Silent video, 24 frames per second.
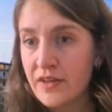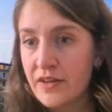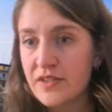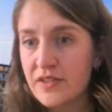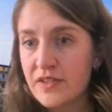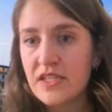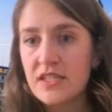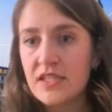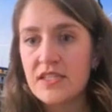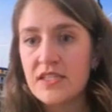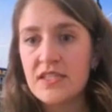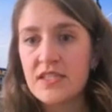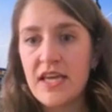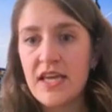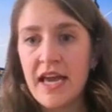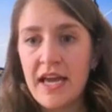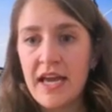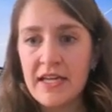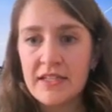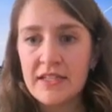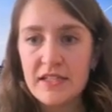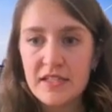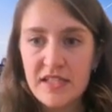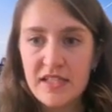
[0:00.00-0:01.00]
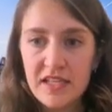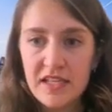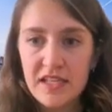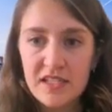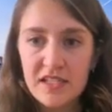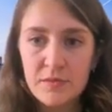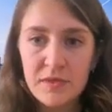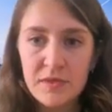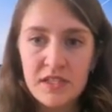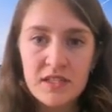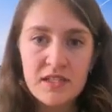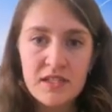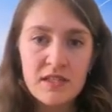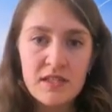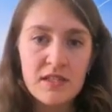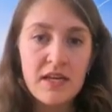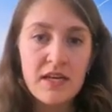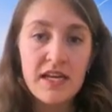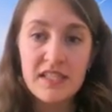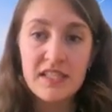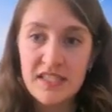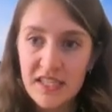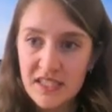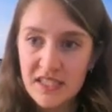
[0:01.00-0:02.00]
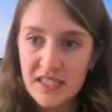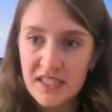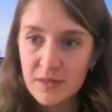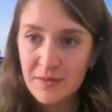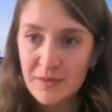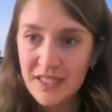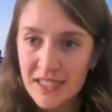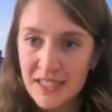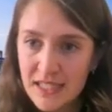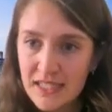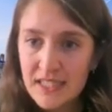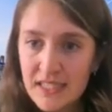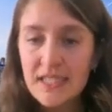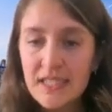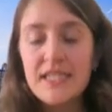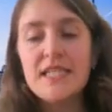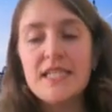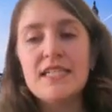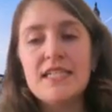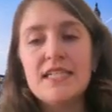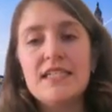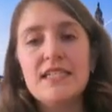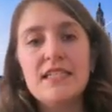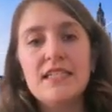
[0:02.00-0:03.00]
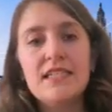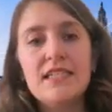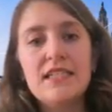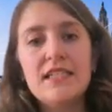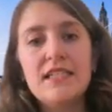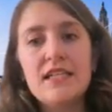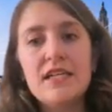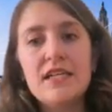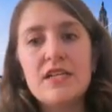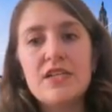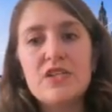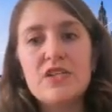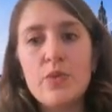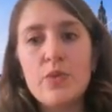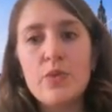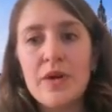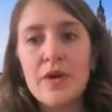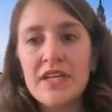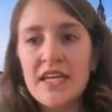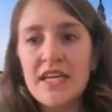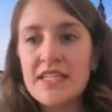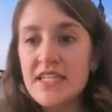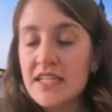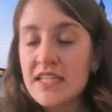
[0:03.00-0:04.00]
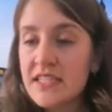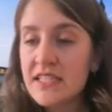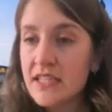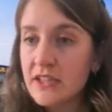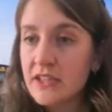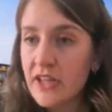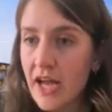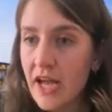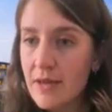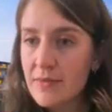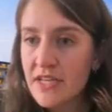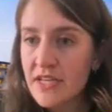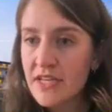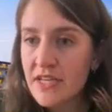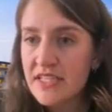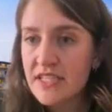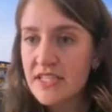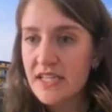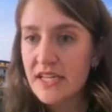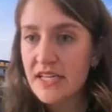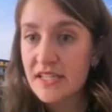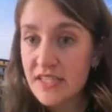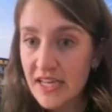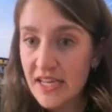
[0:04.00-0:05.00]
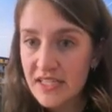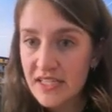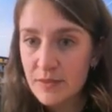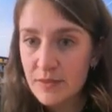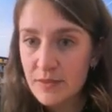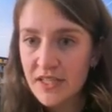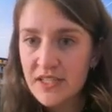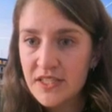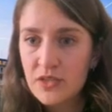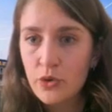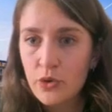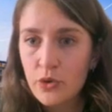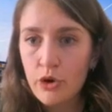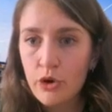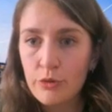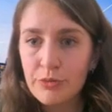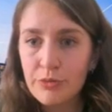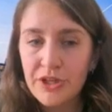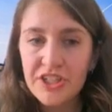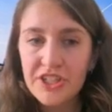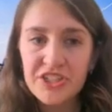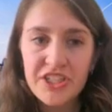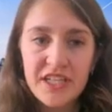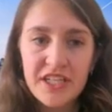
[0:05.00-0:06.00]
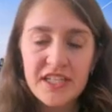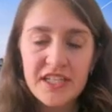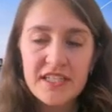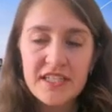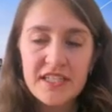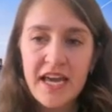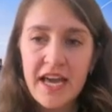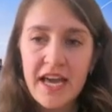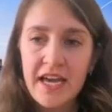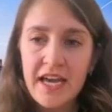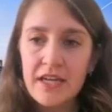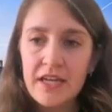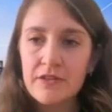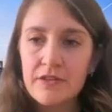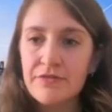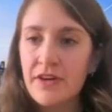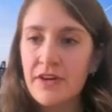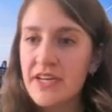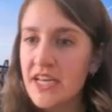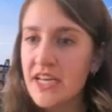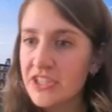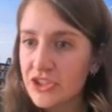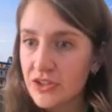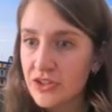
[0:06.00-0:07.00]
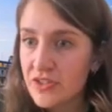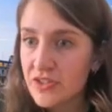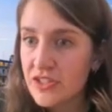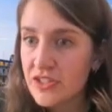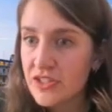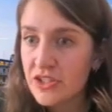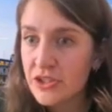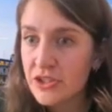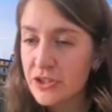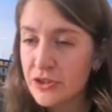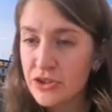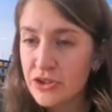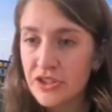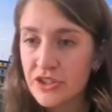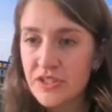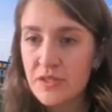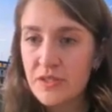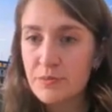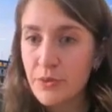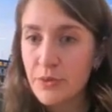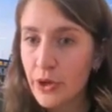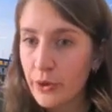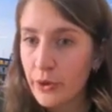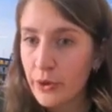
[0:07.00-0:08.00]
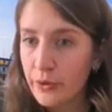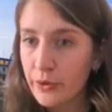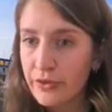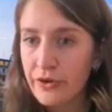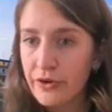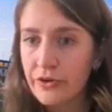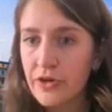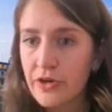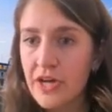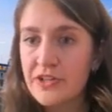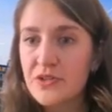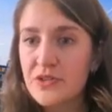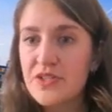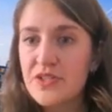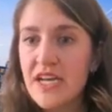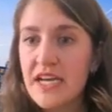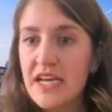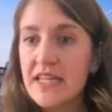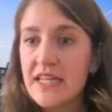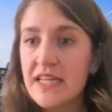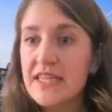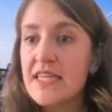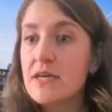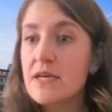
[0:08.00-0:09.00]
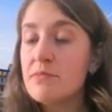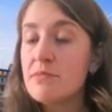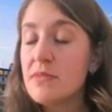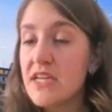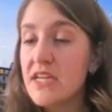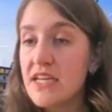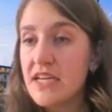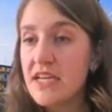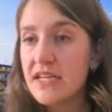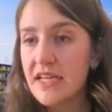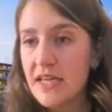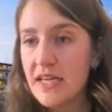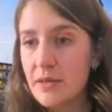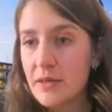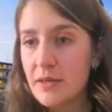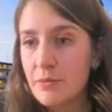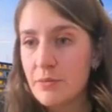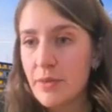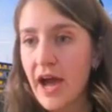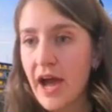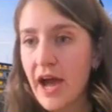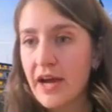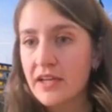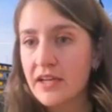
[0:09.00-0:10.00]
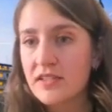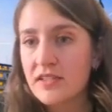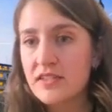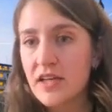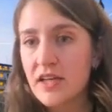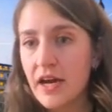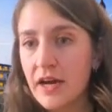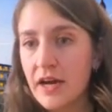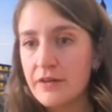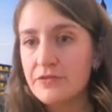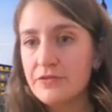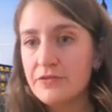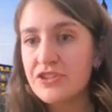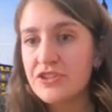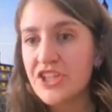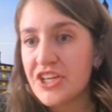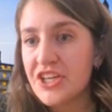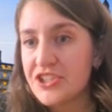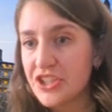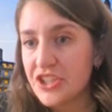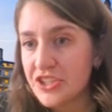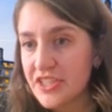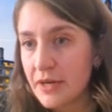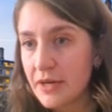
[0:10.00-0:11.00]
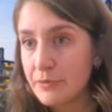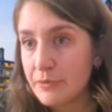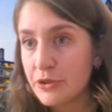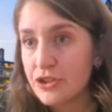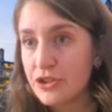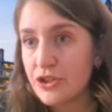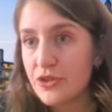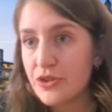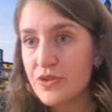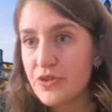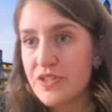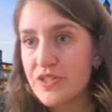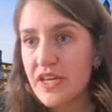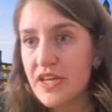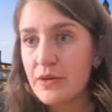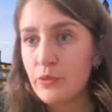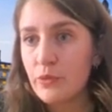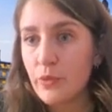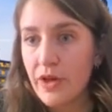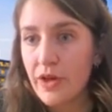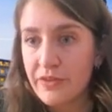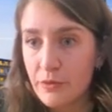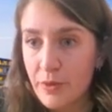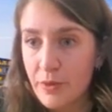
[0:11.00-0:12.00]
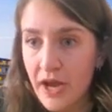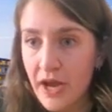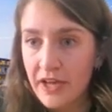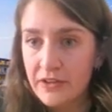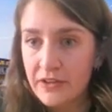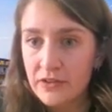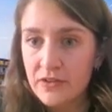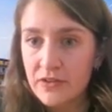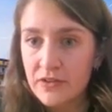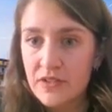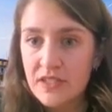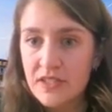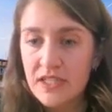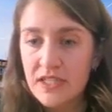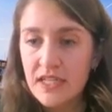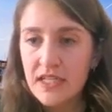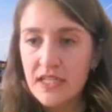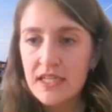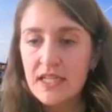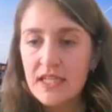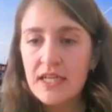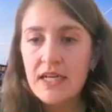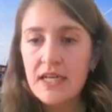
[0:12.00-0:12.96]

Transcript: analysis, and assessments. So when conducting climate assessments, corporations and financial institutions both are understanding the immediate impacts of changing temperatures and weather patterns,